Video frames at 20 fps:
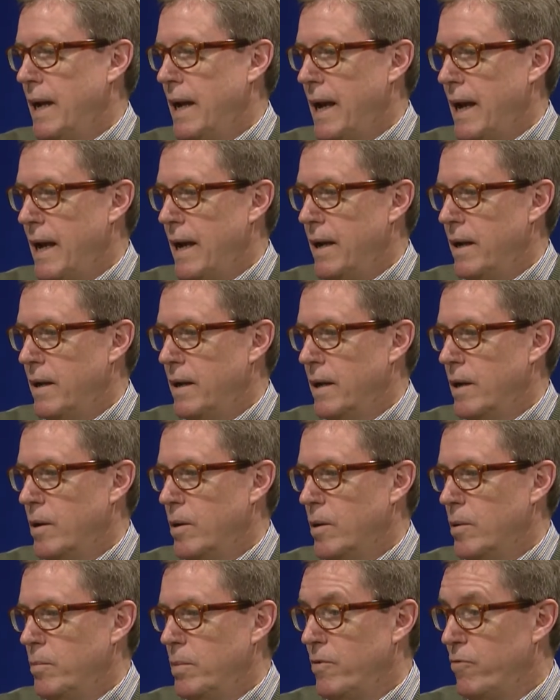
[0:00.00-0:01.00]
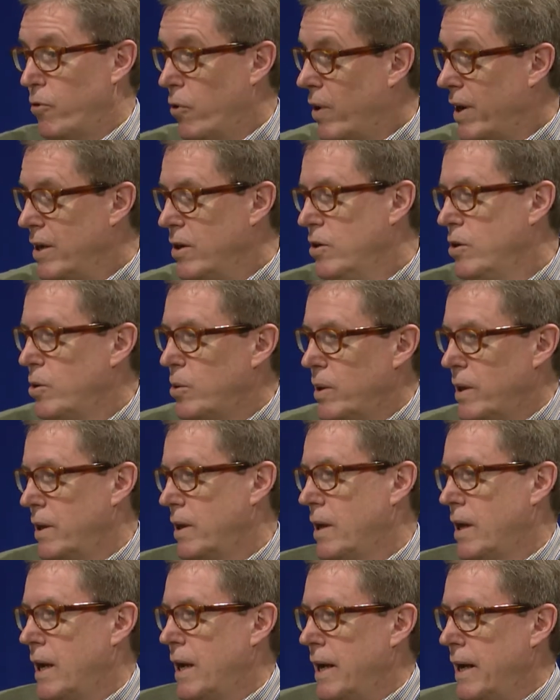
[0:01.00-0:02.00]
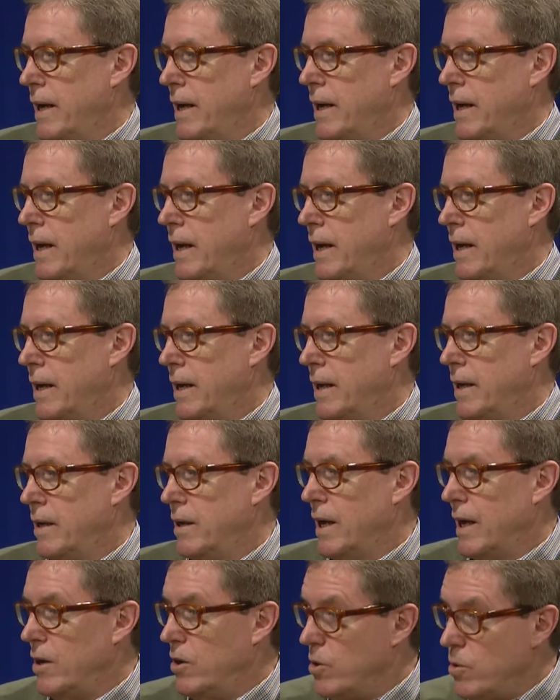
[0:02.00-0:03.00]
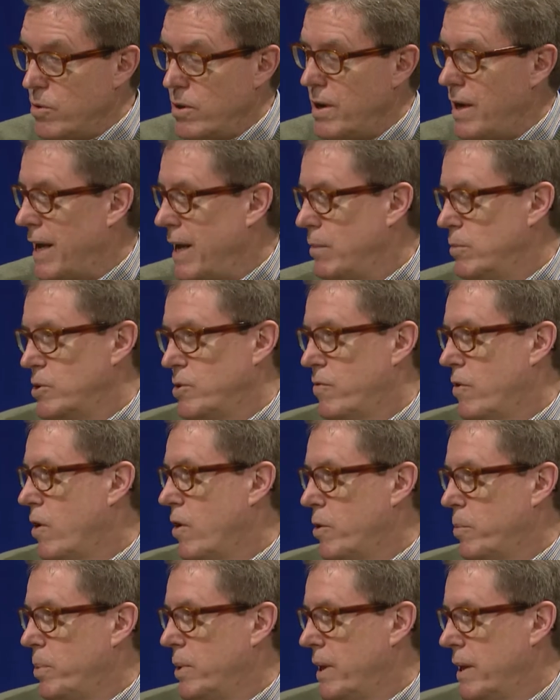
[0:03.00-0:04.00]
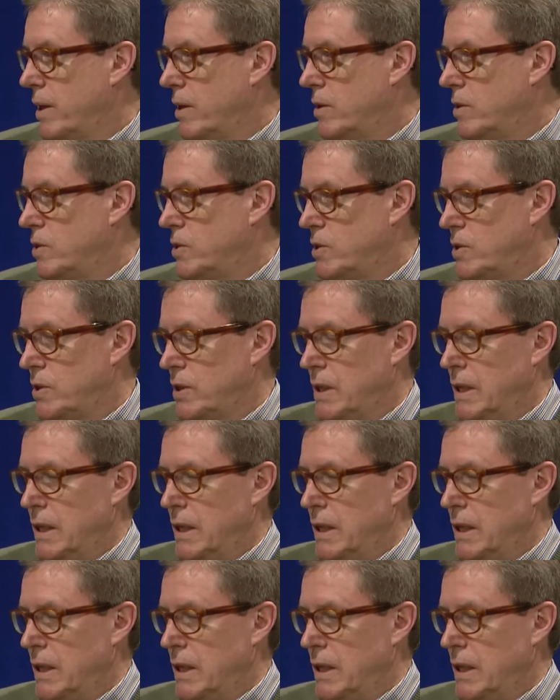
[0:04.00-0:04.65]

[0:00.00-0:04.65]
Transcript: And before I knew it, I knew the names of all the players.